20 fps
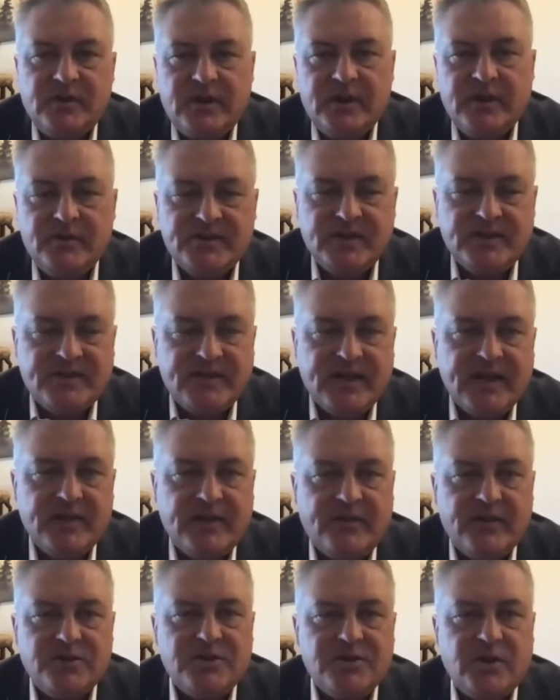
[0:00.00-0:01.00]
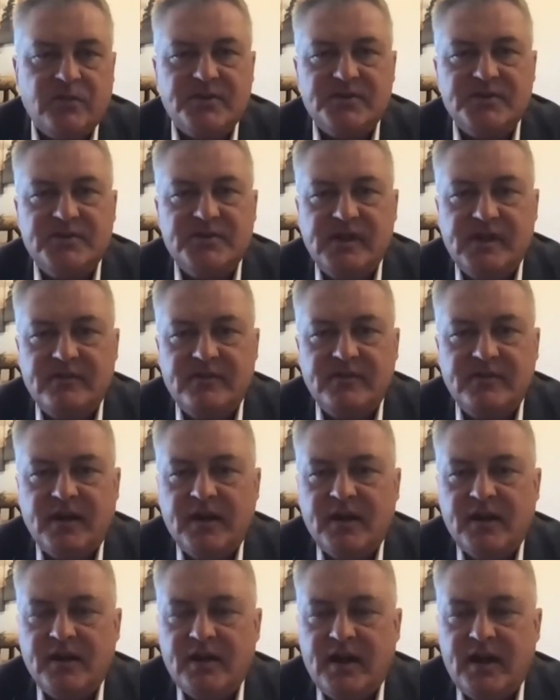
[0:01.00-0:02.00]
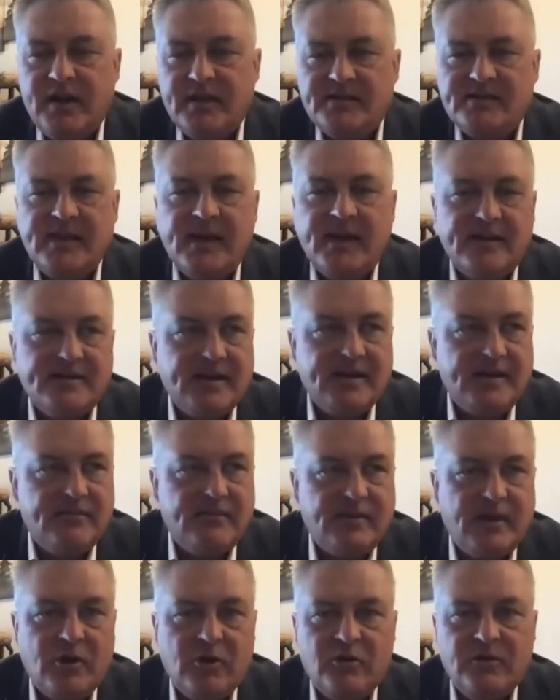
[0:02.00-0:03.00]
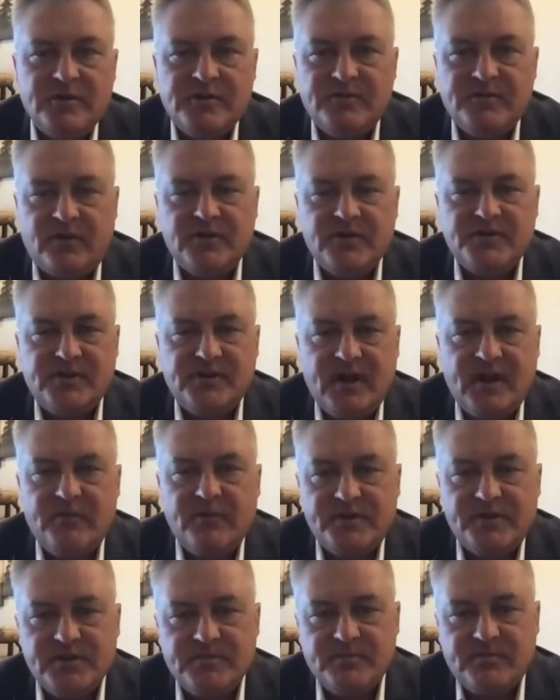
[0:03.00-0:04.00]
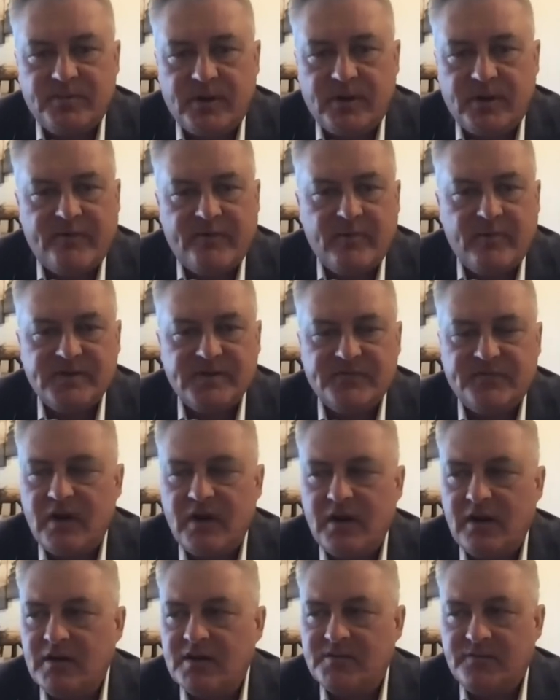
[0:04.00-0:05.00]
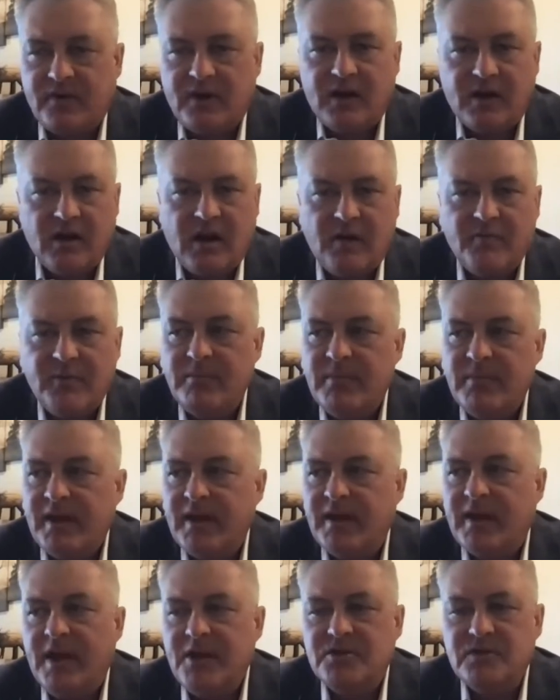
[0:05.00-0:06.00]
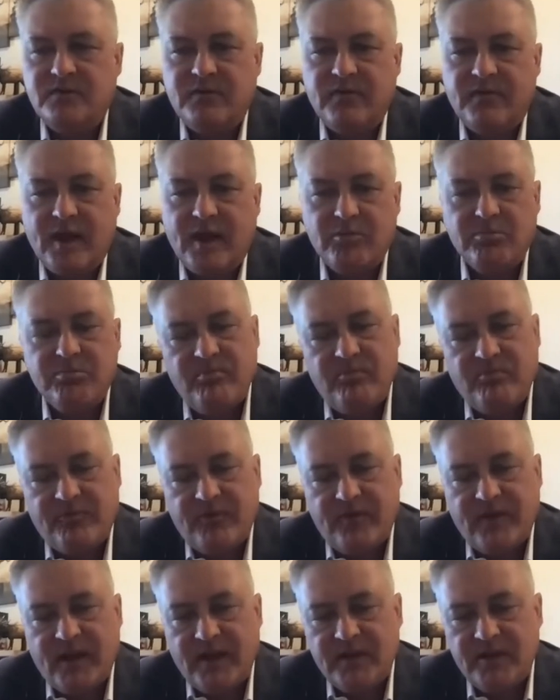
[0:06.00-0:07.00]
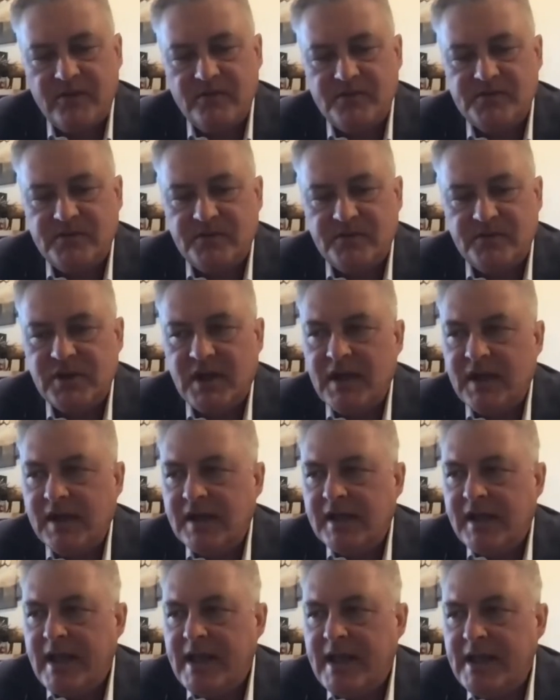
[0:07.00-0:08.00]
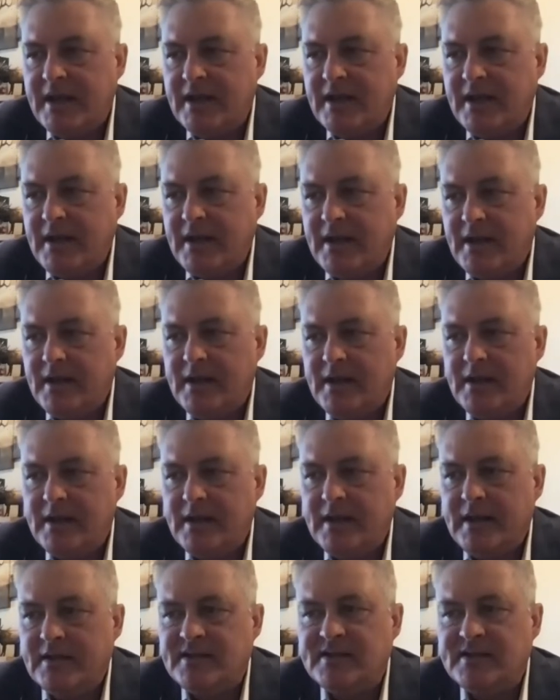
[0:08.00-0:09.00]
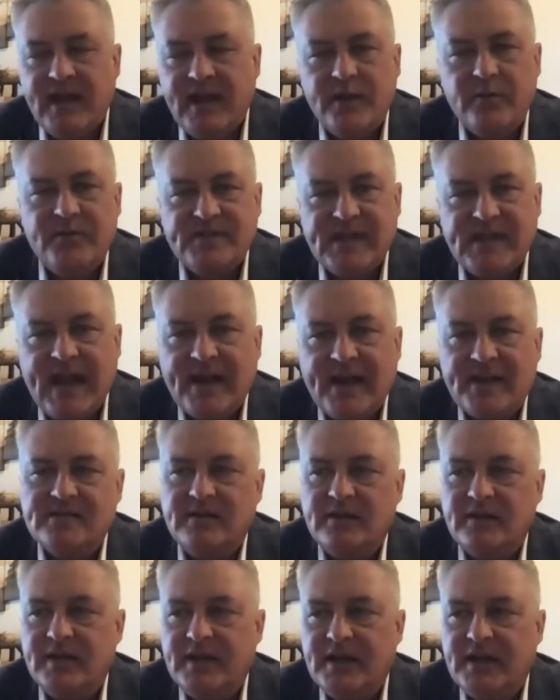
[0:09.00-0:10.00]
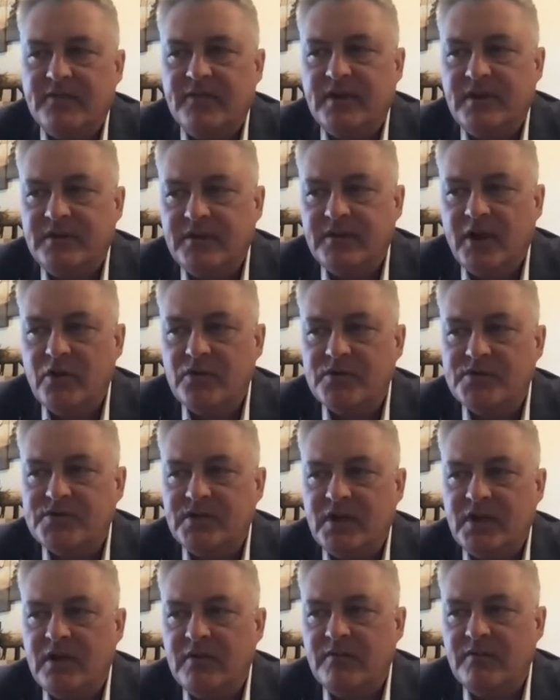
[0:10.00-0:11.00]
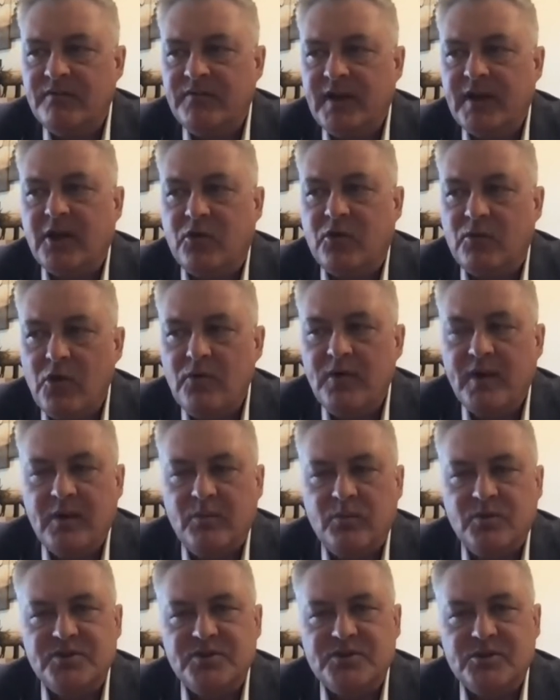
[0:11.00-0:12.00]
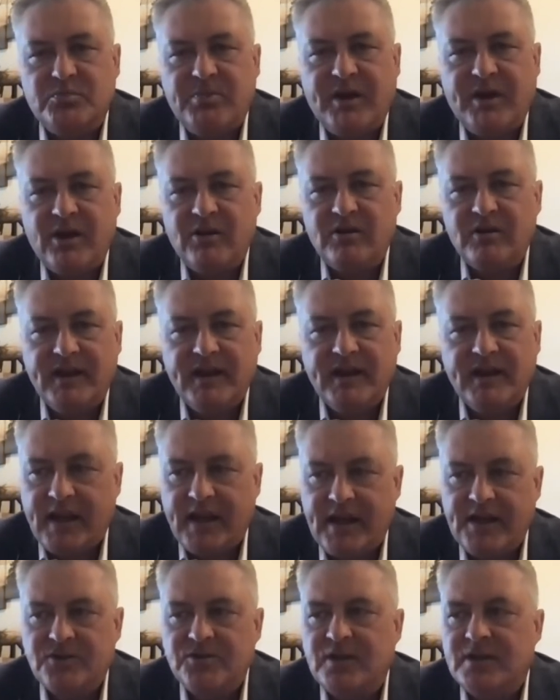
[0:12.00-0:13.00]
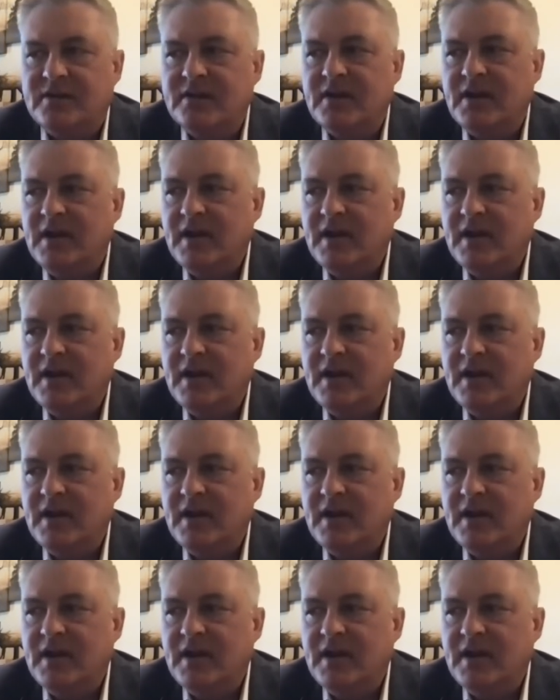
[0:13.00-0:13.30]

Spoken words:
was intended that she receive a sedative known as Versed, which is probably it's very common medication for that usage. And instead was accidentally given a dose of vecuronium, which is a paralytic agent,